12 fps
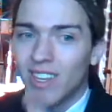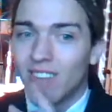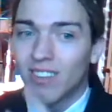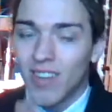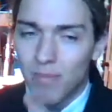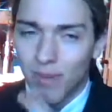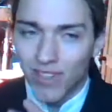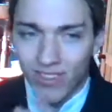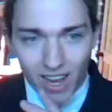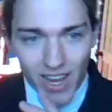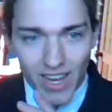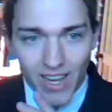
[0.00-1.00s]
is simply
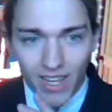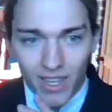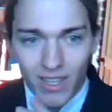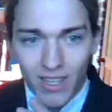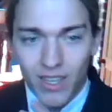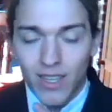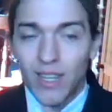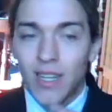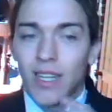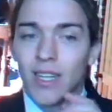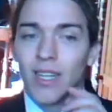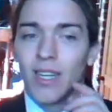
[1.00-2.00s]
saying
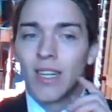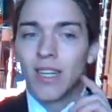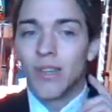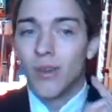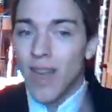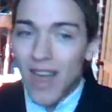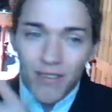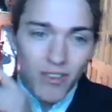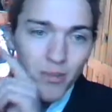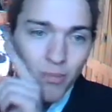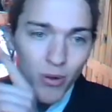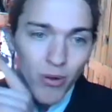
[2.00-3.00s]
you
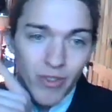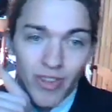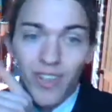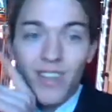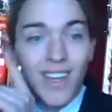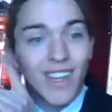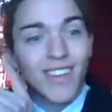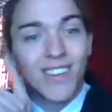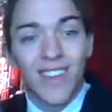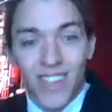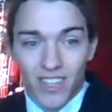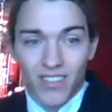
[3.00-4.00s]
haven't proven that he's
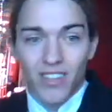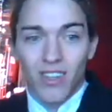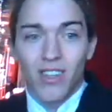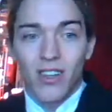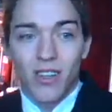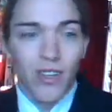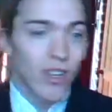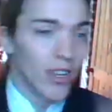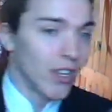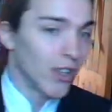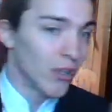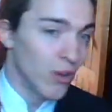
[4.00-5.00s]
guilty.
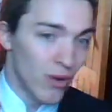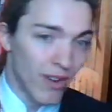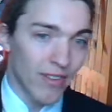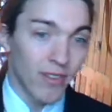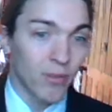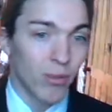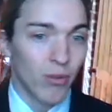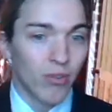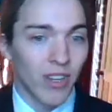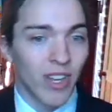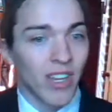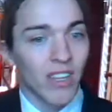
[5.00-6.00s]
You haven't
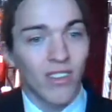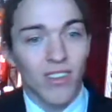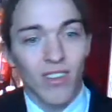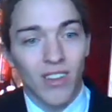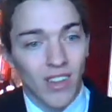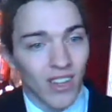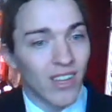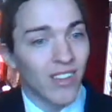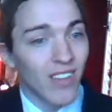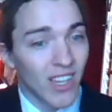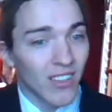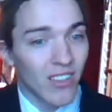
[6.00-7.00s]
proven that
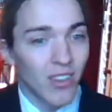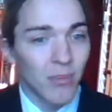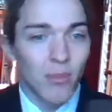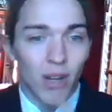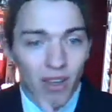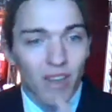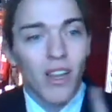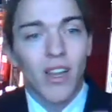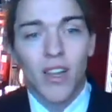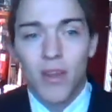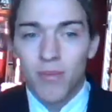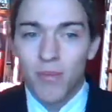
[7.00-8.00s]
he's innocent, but
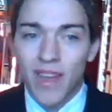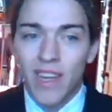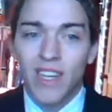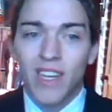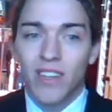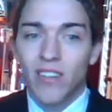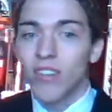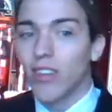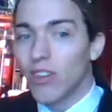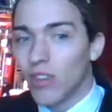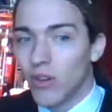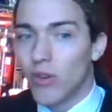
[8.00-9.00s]
mainly it's
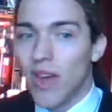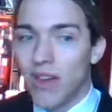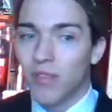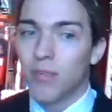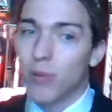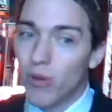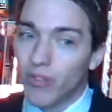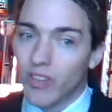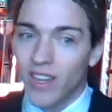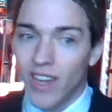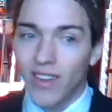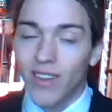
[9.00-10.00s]
you haven't
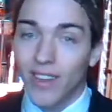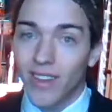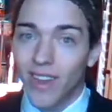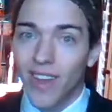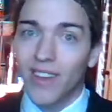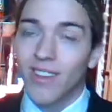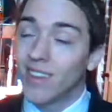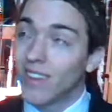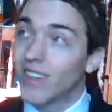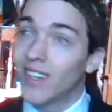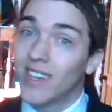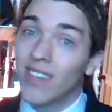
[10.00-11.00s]
proven yet that
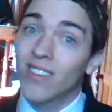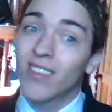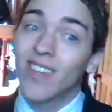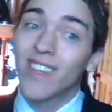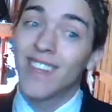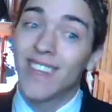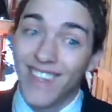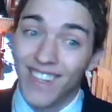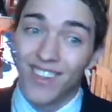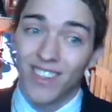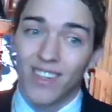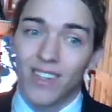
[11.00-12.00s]
he is
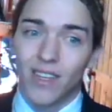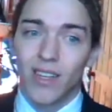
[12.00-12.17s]
guilty.